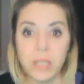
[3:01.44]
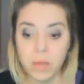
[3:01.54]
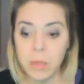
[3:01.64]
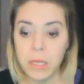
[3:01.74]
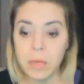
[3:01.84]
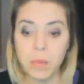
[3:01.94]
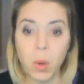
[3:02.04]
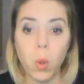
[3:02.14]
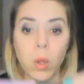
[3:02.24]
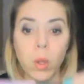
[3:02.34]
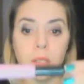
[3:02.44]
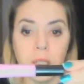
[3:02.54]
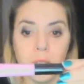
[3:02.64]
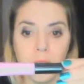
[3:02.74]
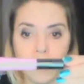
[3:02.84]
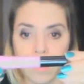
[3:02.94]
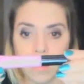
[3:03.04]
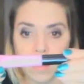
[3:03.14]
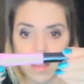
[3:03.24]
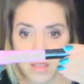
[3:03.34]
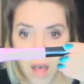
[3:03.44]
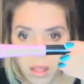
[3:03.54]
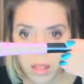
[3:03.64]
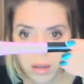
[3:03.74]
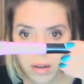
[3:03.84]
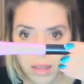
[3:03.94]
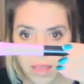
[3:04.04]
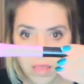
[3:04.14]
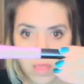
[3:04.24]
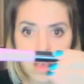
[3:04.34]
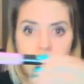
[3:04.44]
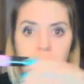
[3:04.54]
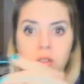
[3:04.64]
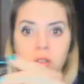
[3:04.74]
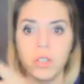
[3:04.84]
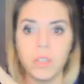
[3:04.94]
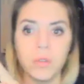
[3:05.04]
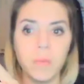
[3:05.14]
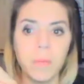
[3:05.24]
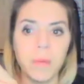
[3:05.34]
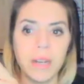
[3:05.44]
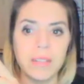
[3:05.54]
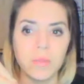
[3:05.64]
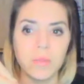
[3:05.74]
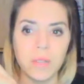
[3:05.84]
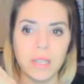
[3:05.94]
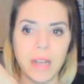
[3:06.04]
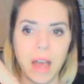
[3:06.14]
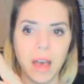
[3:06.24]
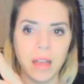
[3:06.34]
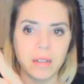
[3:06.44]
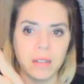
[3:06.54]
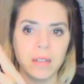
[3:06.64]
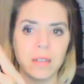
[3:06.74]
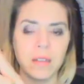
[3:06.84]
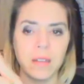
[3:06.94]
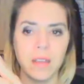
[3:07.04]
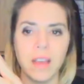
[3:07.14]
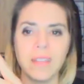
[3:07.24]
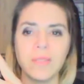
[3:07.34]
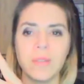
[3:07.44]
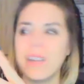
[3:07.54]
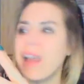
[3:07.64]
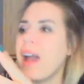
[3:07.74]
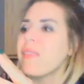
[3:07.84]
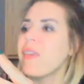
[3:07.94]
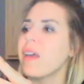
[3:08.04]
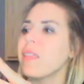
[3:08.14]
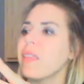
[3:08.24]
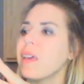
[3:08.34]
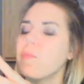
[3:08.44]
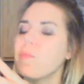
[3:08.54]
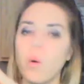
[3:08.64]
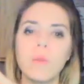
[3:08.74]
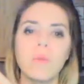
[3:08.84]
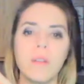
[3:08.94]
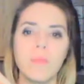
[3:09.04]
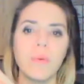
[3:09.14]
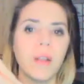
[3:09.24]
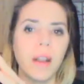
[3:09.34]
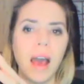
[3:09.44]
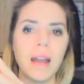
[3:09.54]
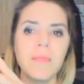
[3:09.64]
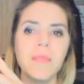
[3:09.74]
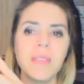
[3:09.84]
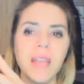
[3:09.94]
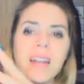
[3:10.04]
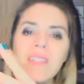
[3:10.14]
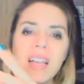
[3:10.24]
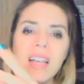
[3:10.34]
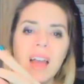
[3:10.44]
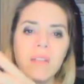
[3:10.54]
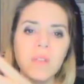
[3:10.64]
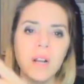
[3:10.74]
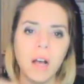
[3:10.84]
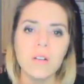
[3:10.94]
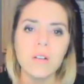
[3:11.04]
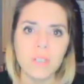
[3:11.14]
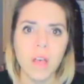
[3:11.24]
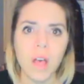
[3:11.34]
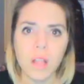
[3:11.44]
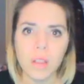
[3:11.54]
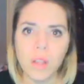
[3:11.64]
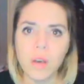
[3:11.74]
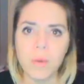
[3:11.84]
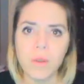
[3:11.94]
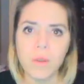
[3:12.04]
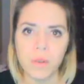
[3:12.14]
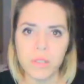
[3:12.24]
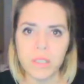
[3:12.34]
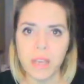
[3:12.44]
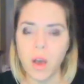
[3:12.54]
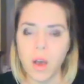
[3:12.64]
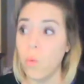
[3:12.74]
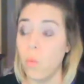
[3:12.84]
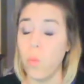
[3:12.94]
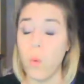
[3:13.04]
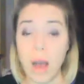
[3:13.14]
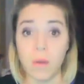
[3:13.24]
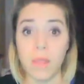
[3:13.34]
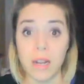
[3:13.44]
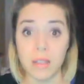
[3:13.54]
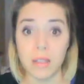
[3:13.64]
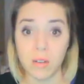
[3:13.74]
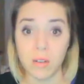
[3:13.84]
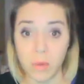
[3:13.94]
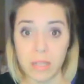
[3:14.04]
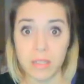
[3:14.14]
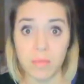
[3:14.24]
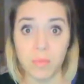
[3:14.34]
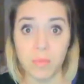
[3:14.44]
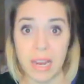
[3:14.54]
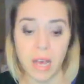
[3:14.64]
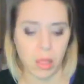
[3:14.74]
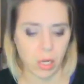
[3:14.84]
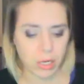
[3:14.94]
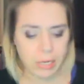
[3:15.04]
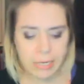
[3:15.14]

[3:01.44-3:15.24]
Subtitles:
really bold color in the tube, but it's really not that like bold when you put it on. Kind of like a lot of our colors look when you first think, oh wow, that is a crazy bright color.